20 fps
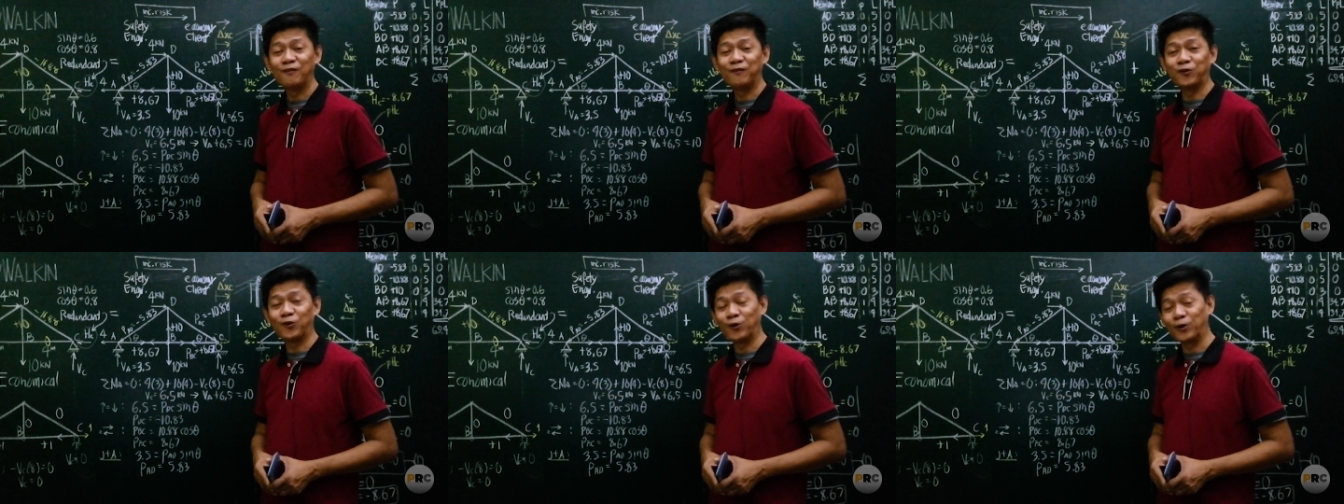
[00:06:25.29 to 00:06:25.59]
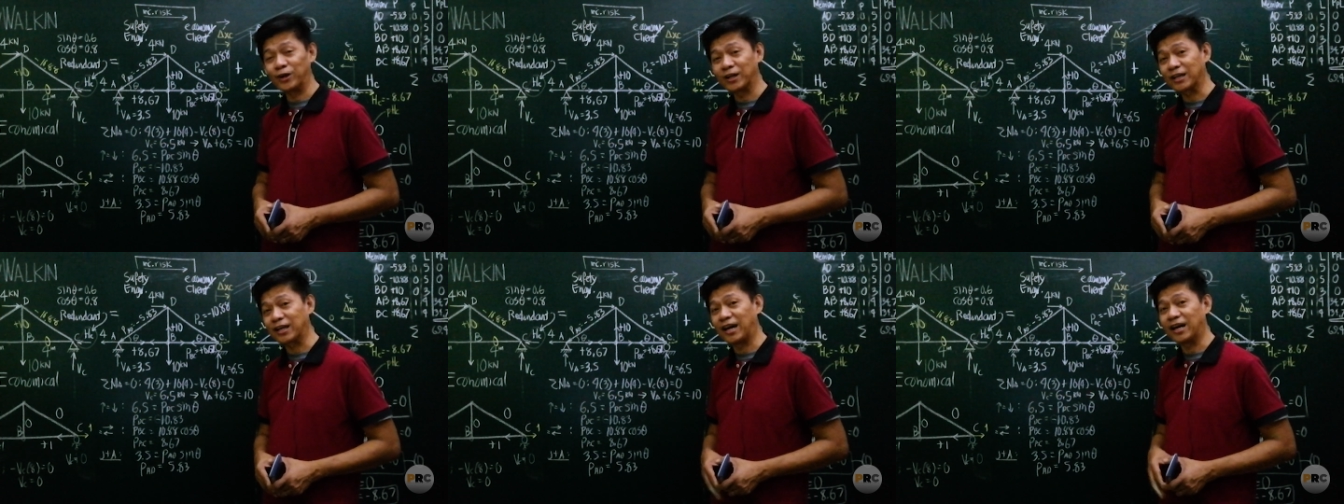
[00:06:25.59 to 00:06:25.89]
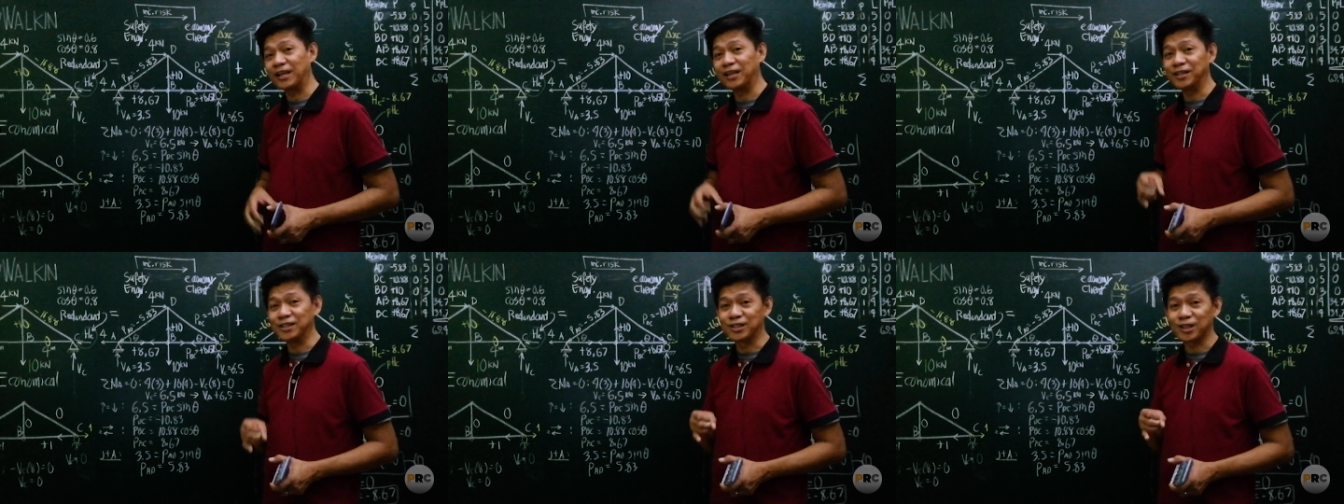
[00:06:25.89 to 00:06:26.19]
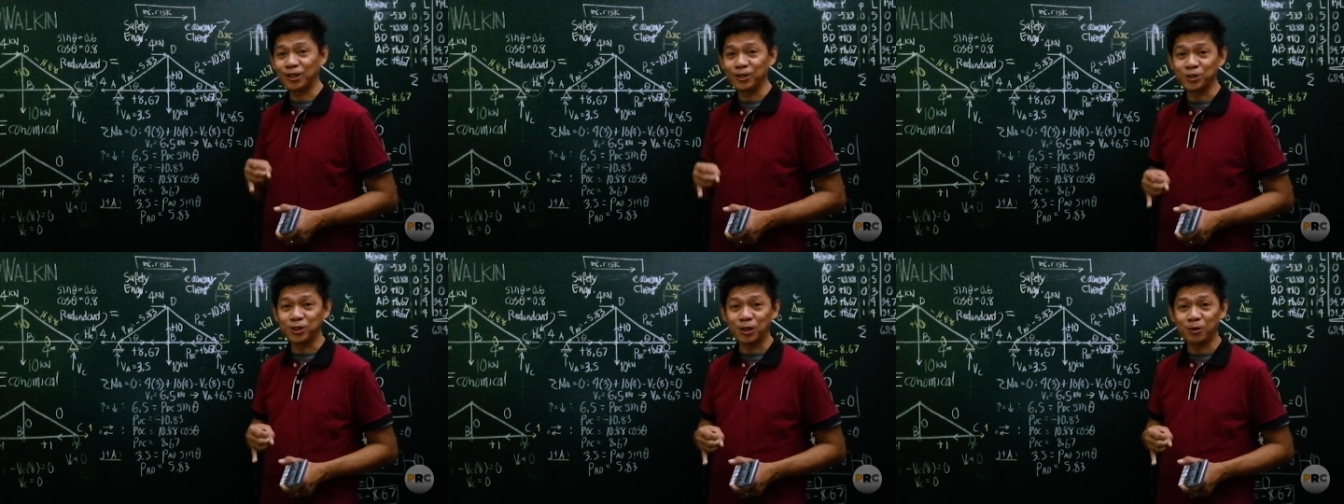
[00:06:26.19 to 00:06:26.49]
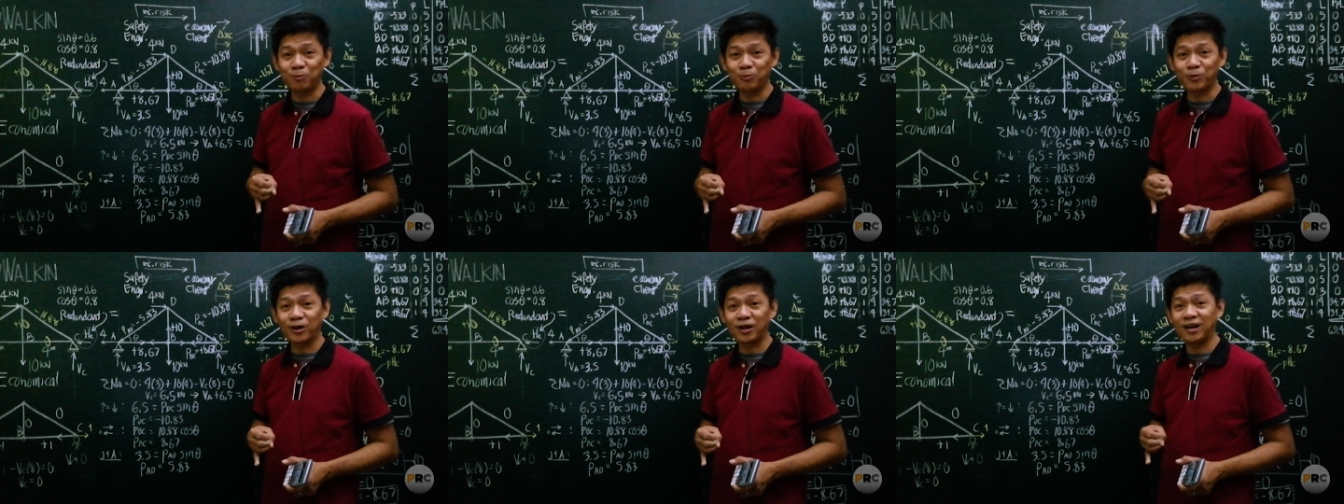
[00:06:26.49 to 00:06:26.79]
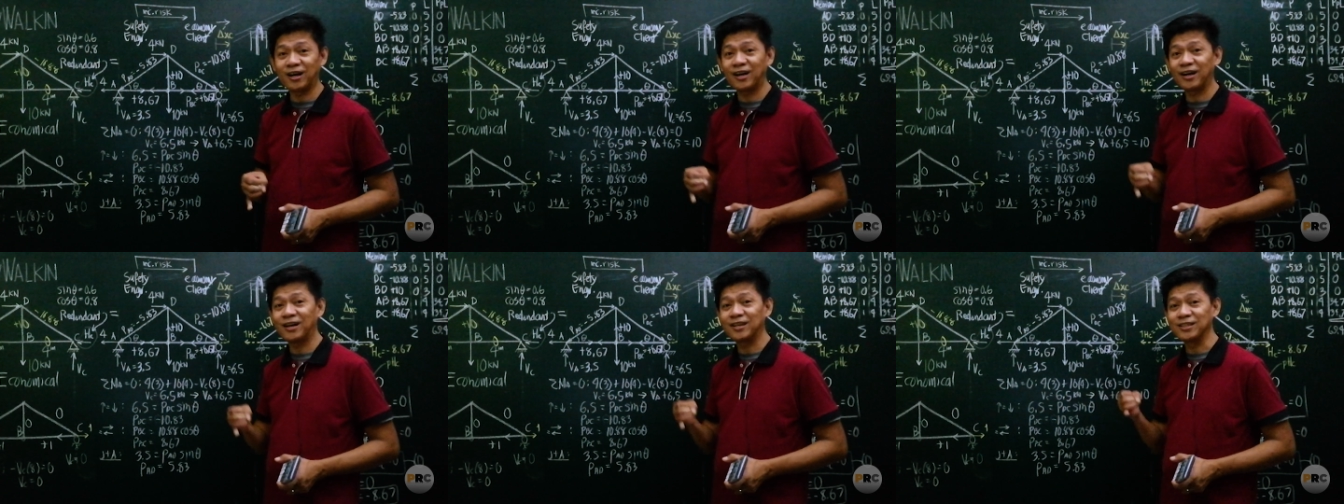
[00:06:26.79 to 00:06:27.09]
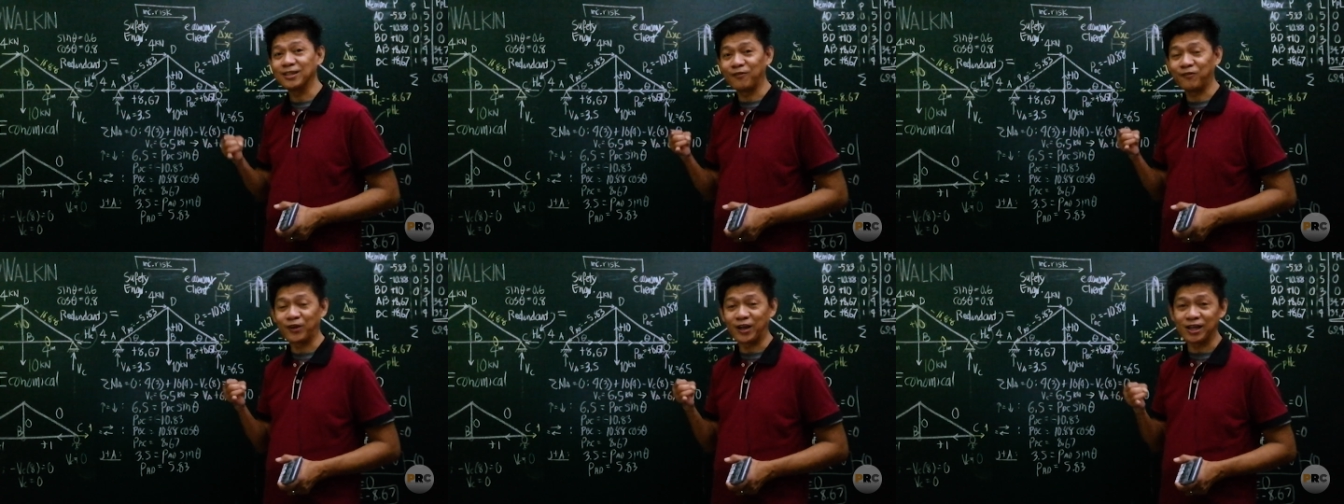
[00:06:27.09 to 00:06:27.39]
for college algebra,
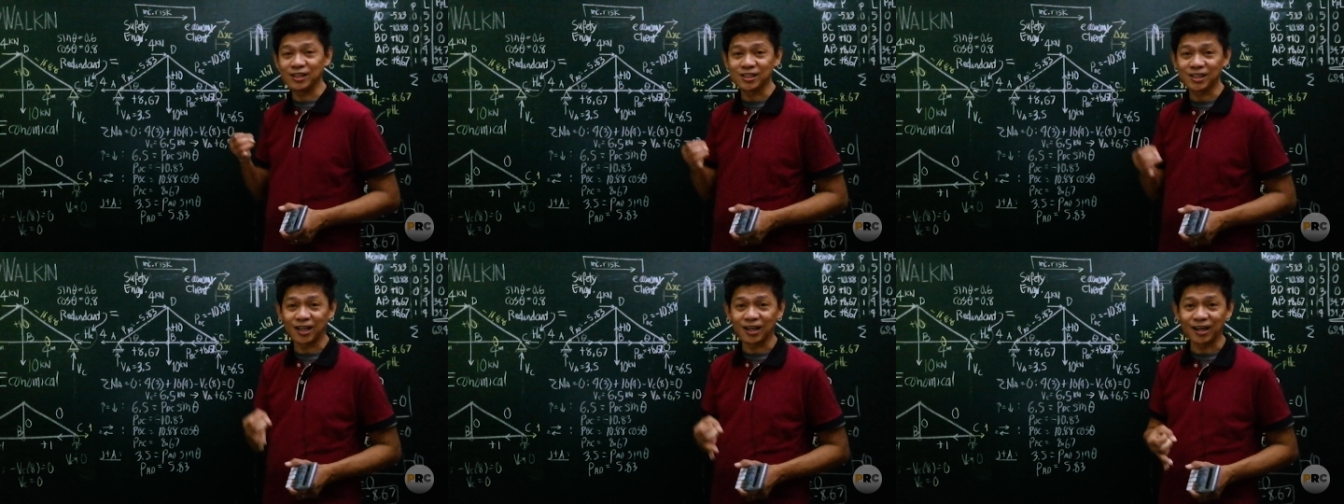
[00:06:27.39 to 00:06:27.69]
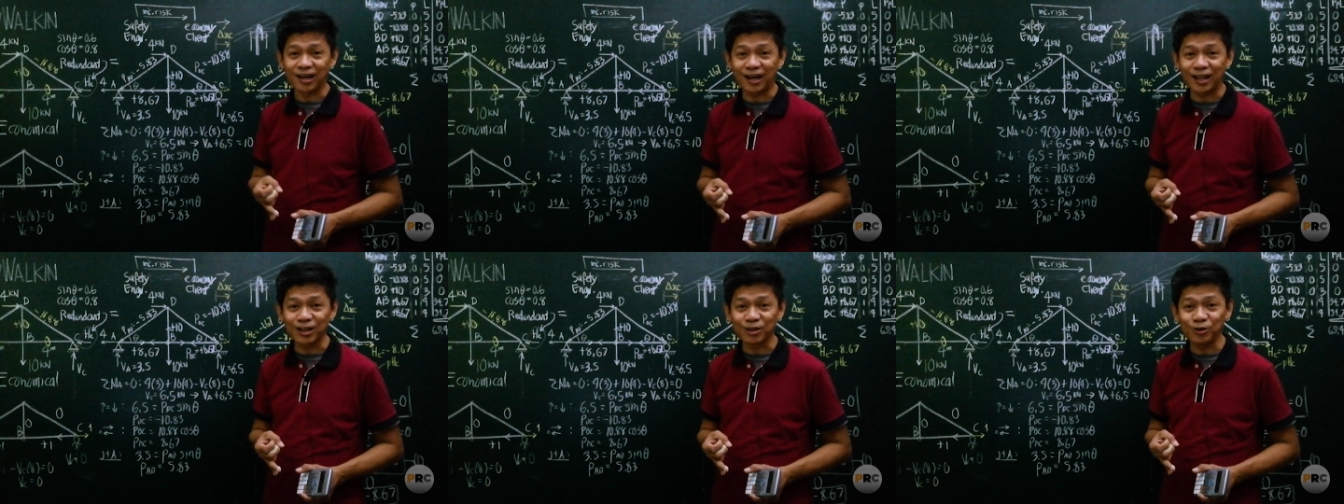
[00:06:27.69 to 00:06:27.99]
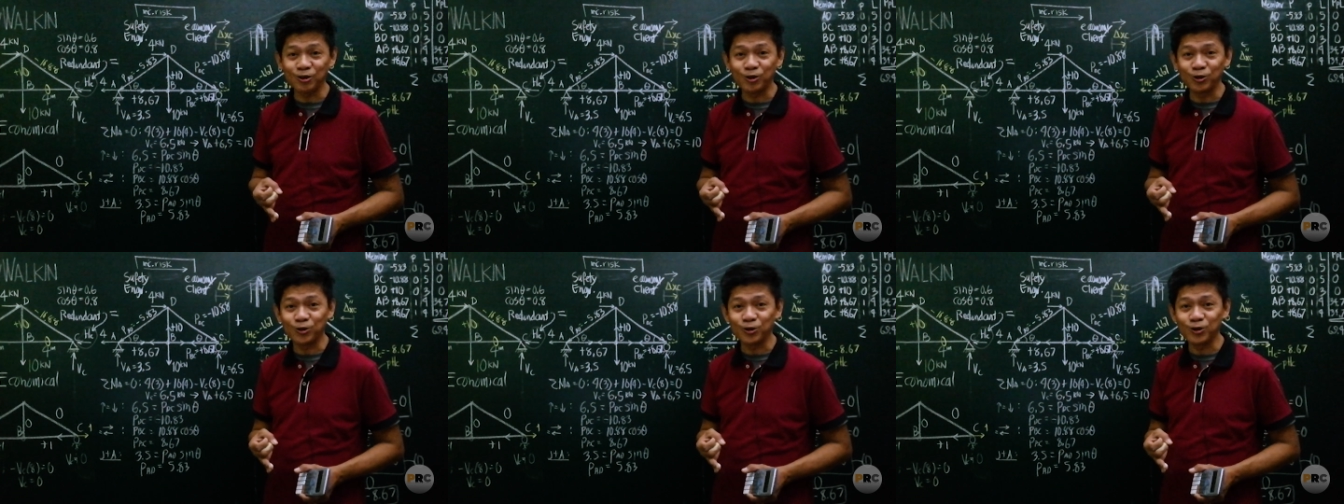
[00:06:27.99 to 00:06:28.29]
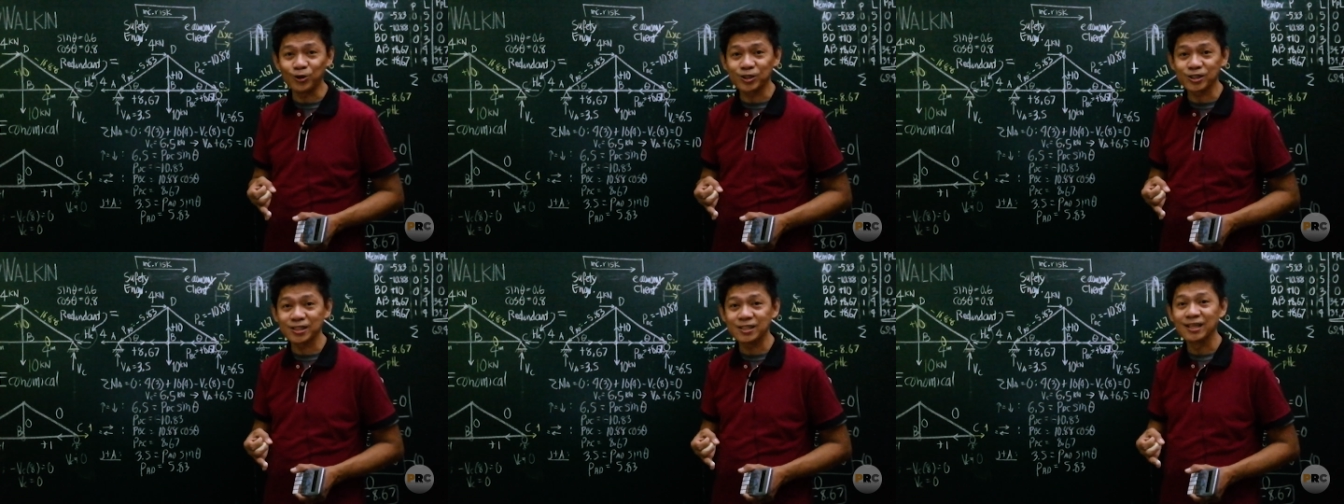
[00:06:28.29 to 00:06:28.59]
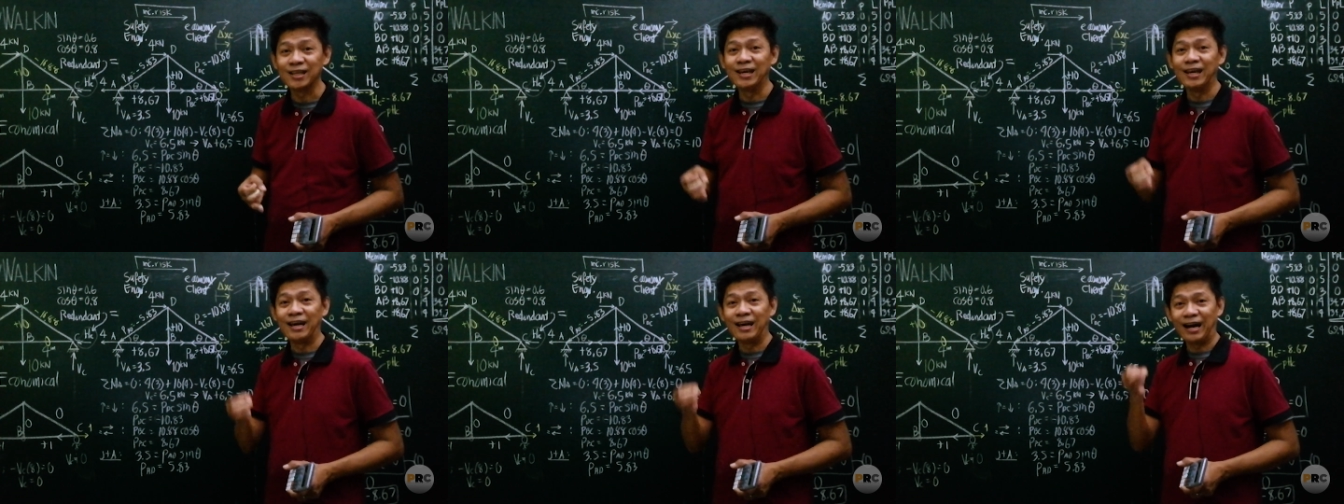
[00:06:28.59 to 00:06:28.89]
differential calculus,